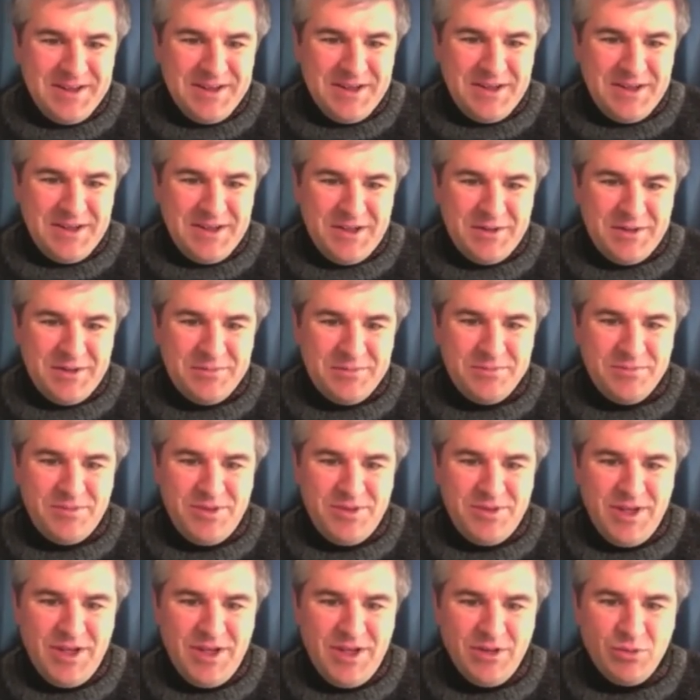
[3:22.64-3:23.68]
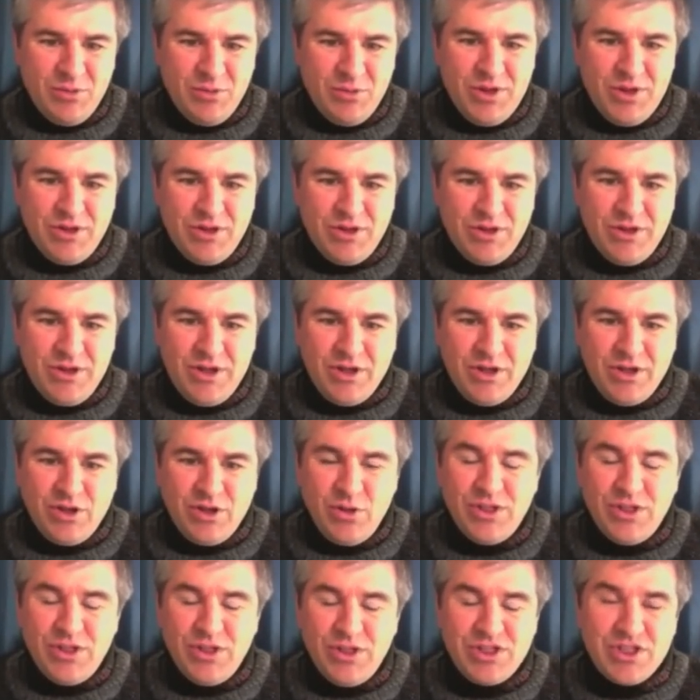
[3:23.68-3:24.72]
The other one,
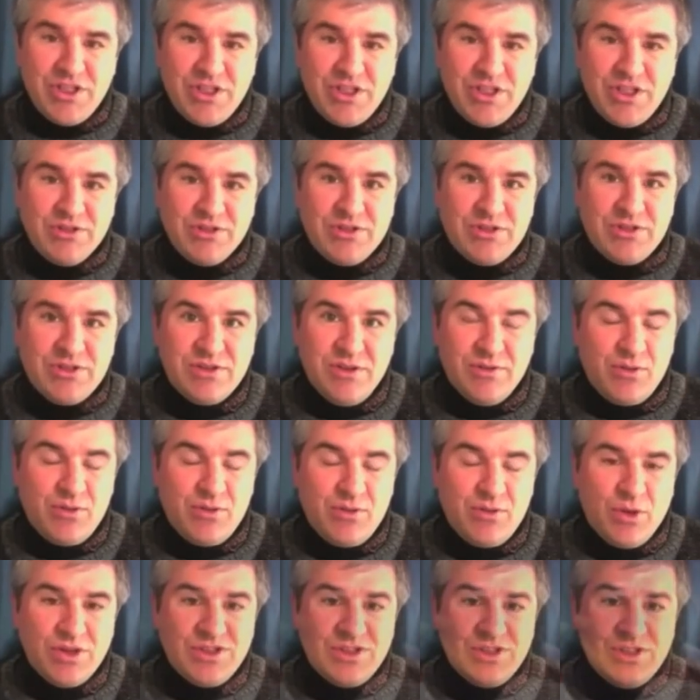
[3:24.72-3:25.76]
Yuichi, is of course